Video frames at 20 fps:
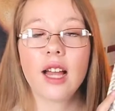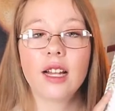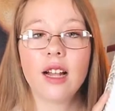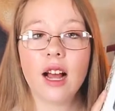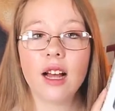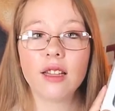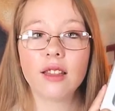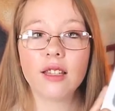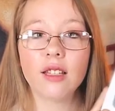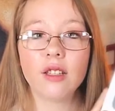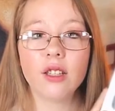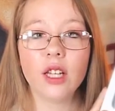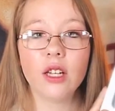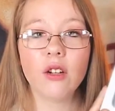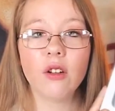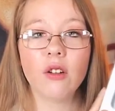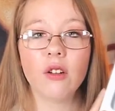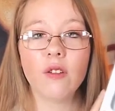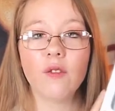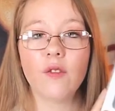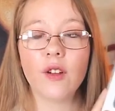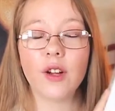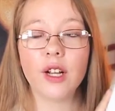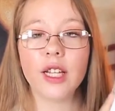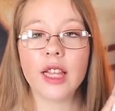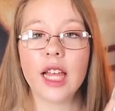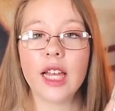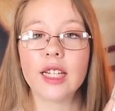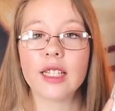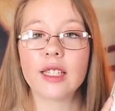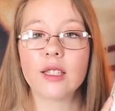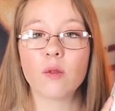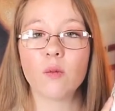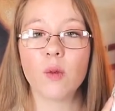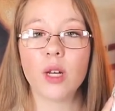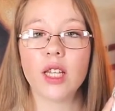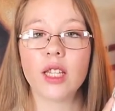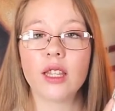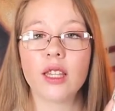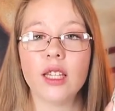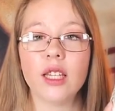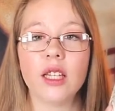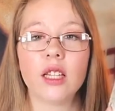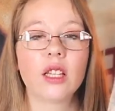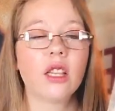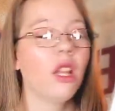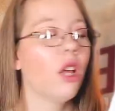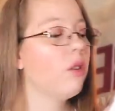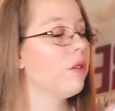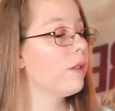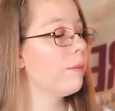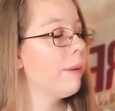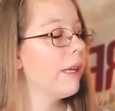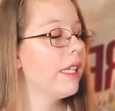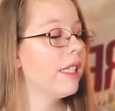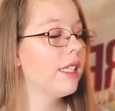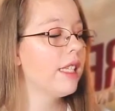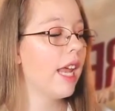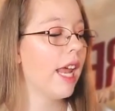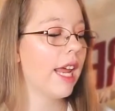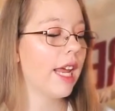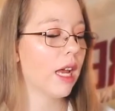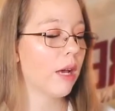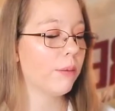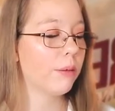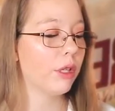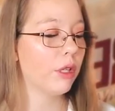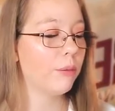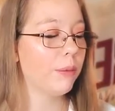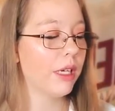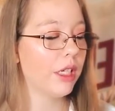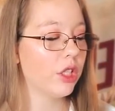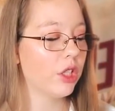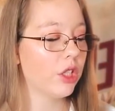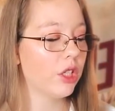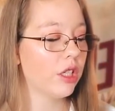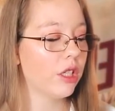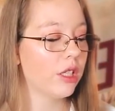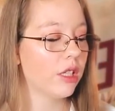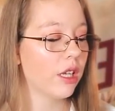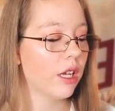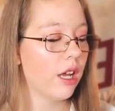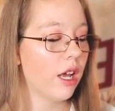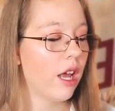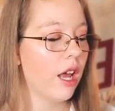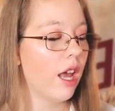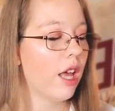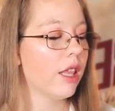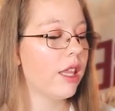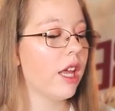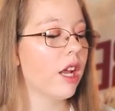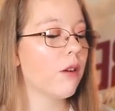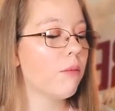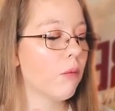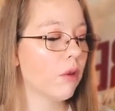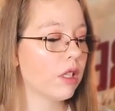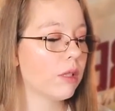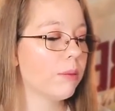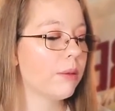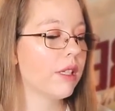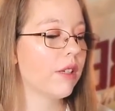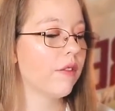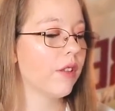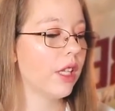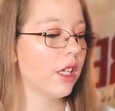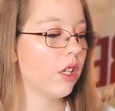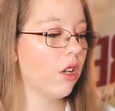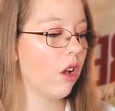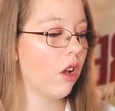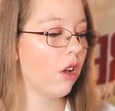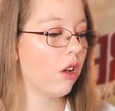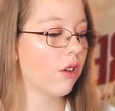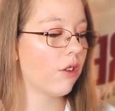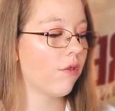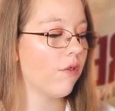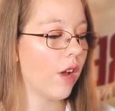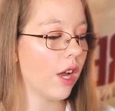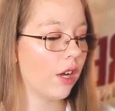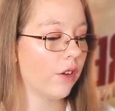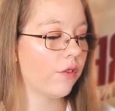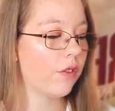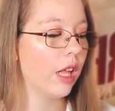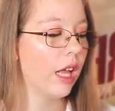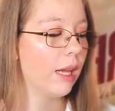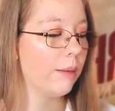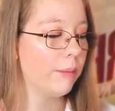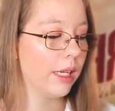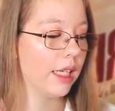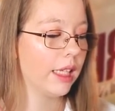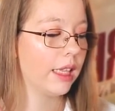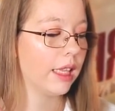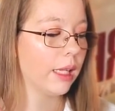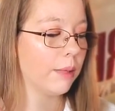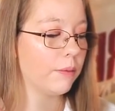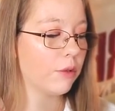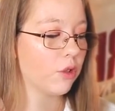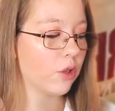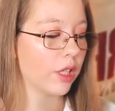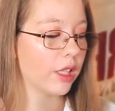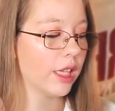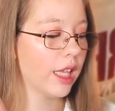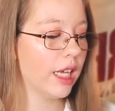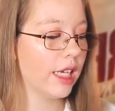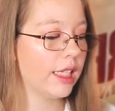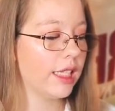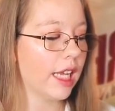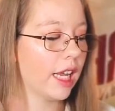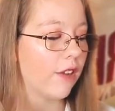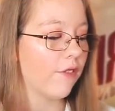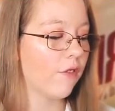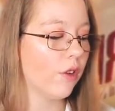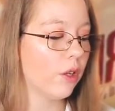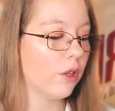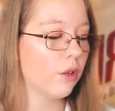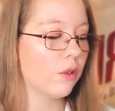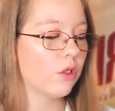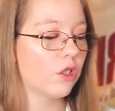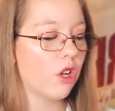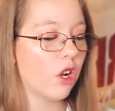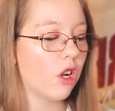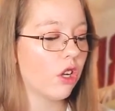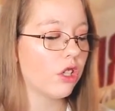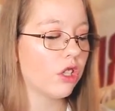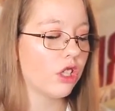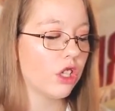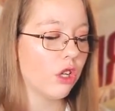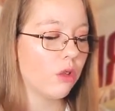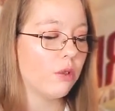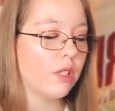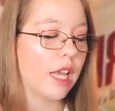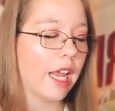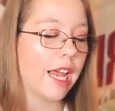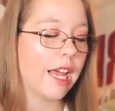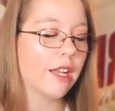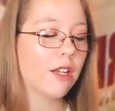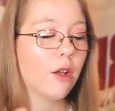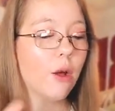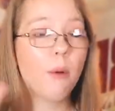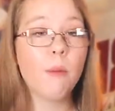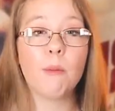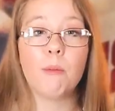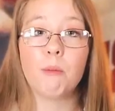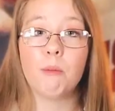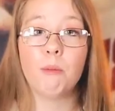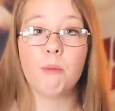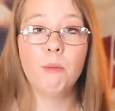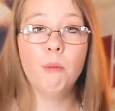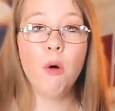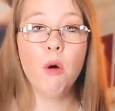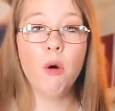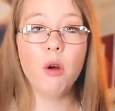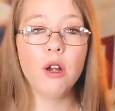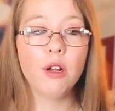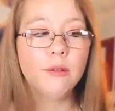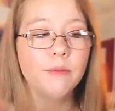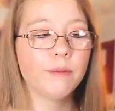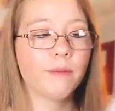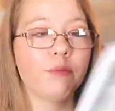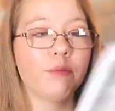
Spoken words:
got the little fairy lights with the clothespins to hang up little pictures. They are more specifically called Firefly Mini Clip String Lights, Hang Photos, Cards, Notes, and more.